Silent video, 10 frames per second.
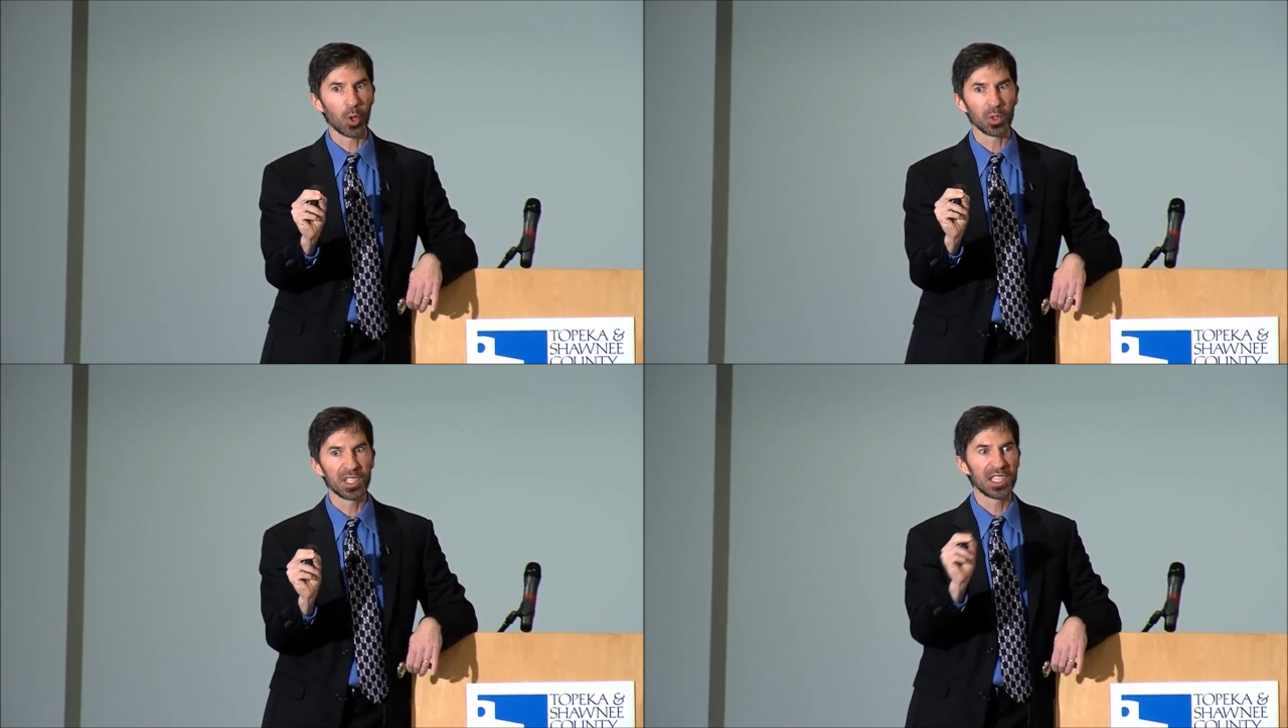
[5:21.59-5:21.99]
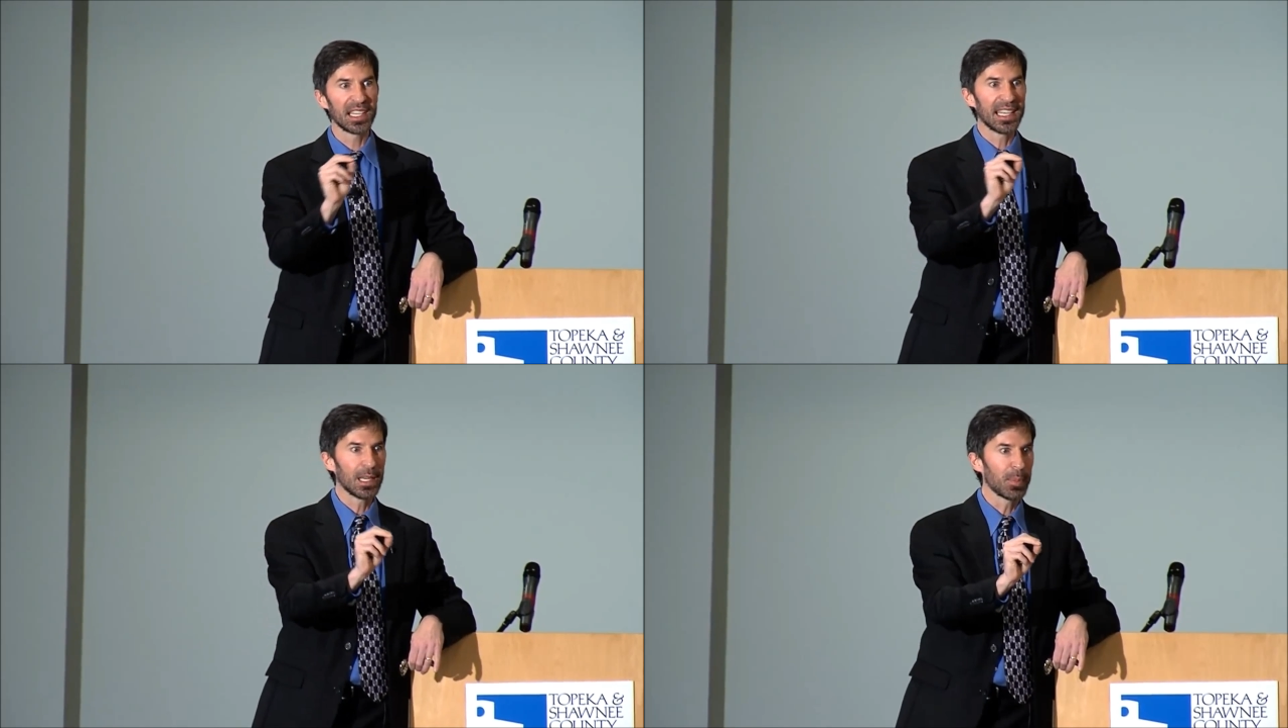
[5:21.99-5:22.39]
it's only
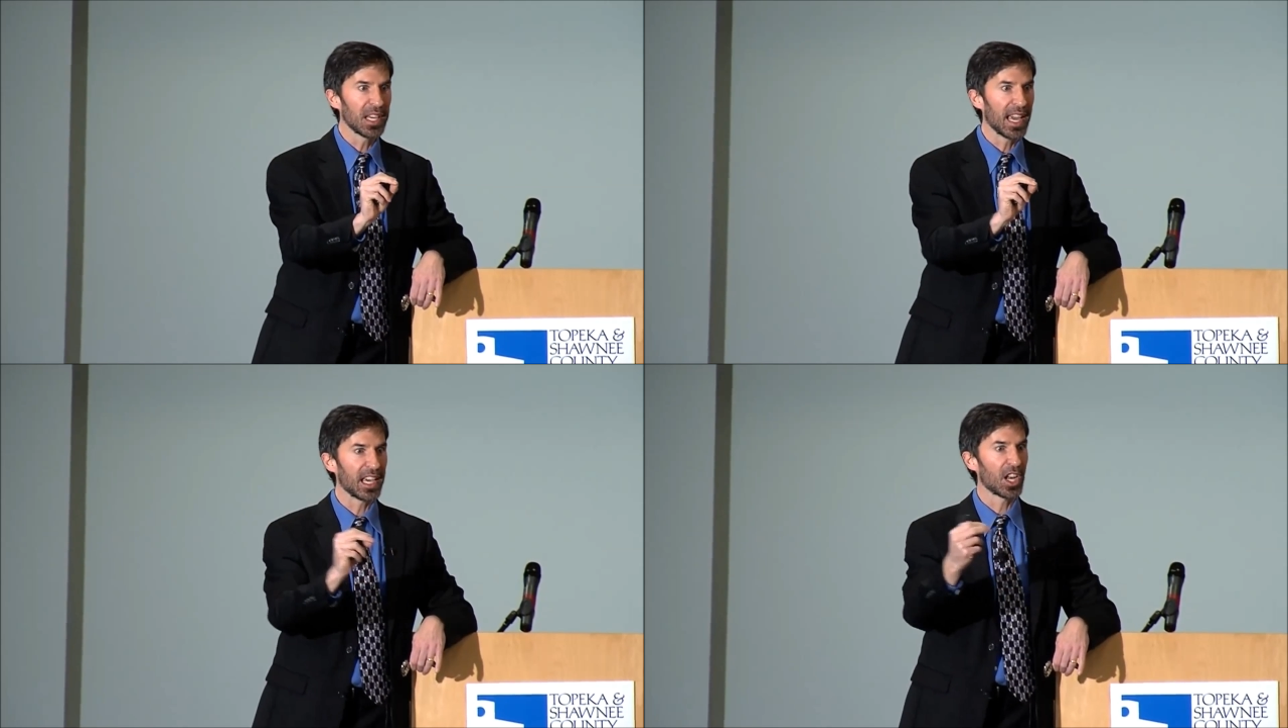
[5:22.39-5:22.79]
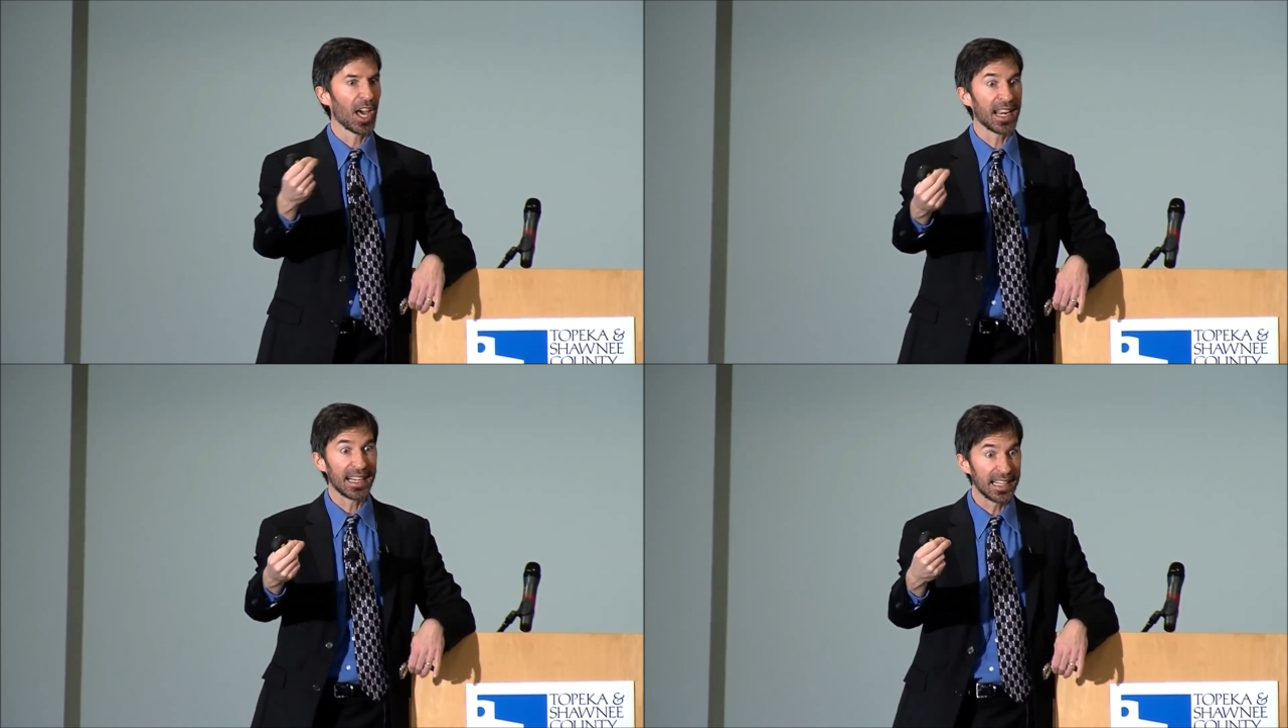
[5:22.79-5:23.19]
seeing E P A and
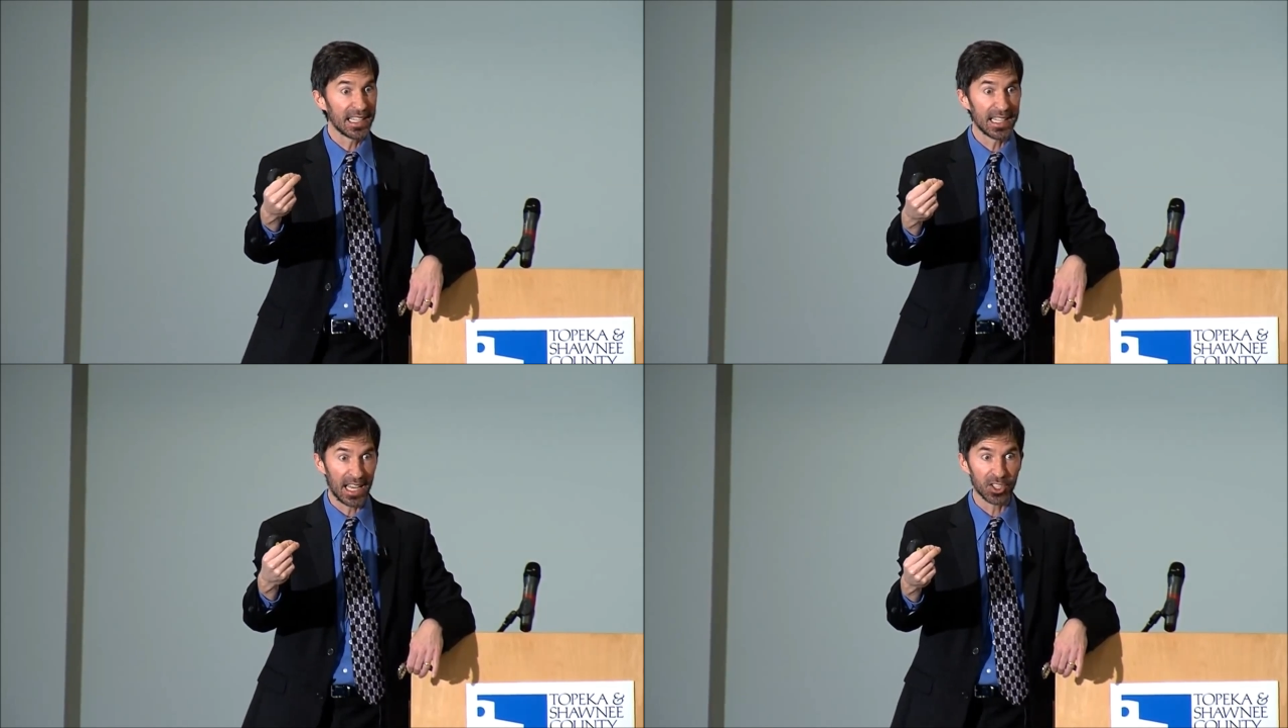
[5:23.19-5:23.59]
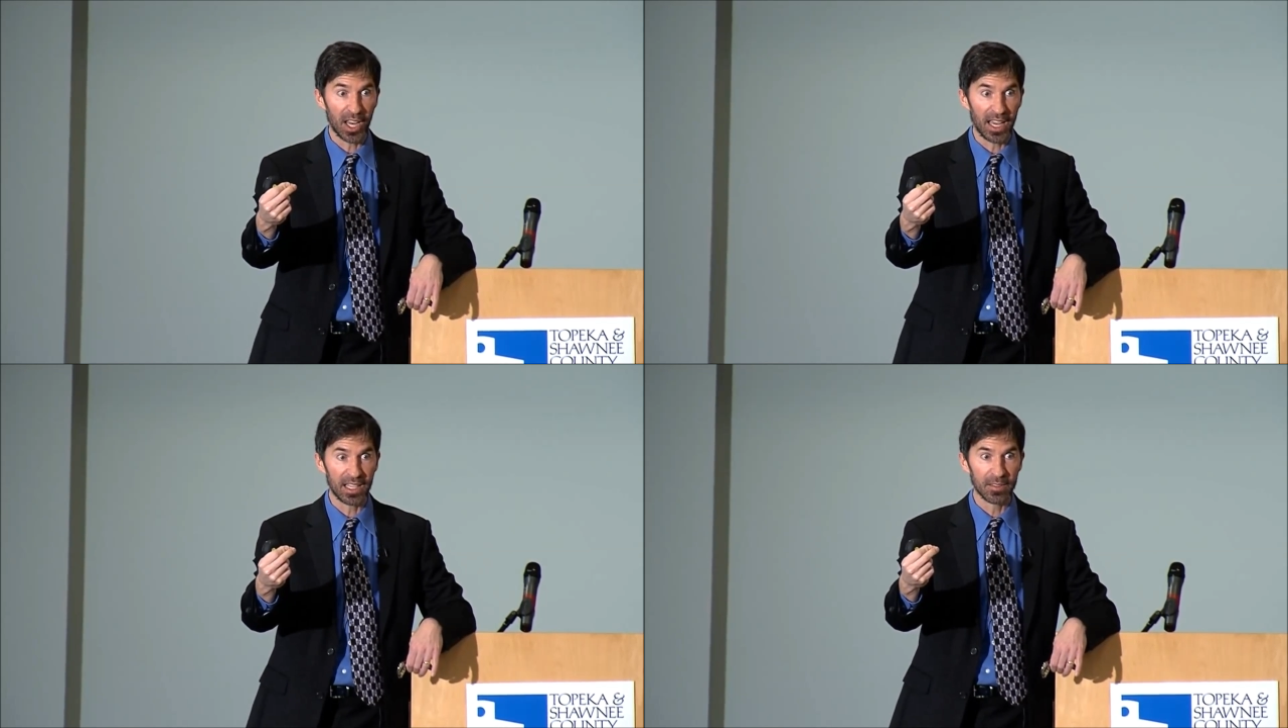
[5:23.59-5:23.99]
not any D
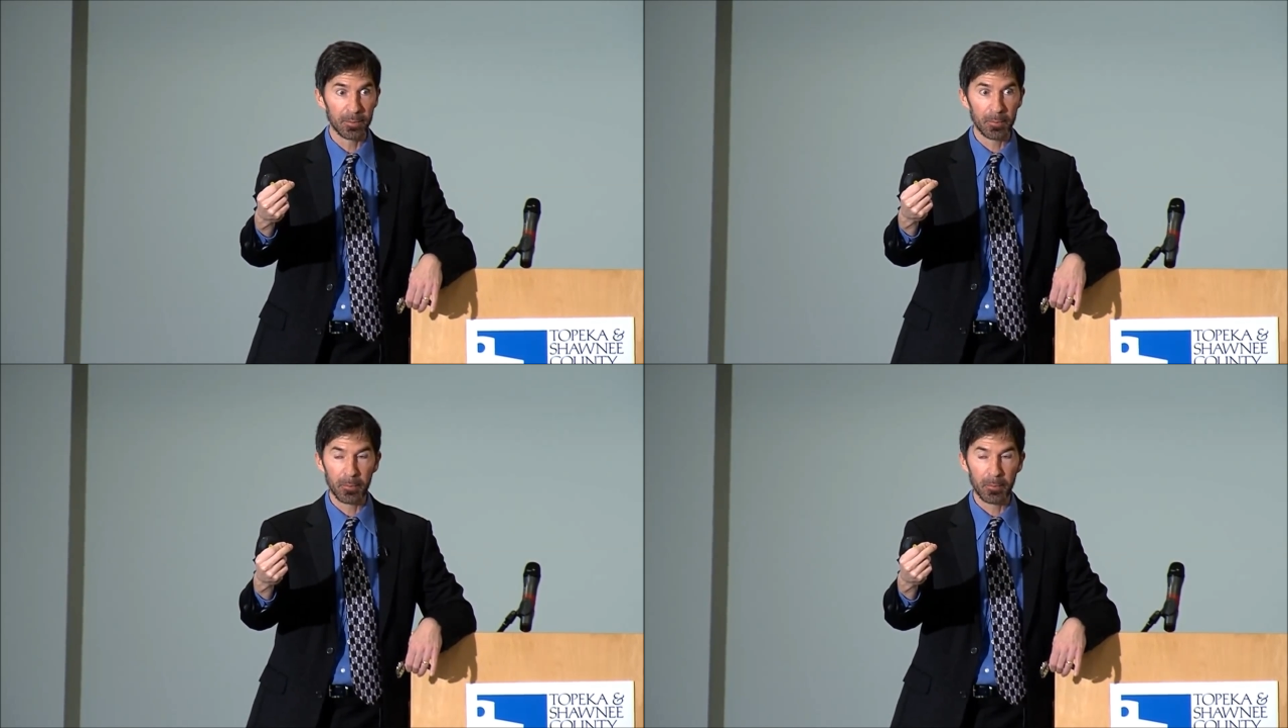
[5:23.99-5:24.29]
H A.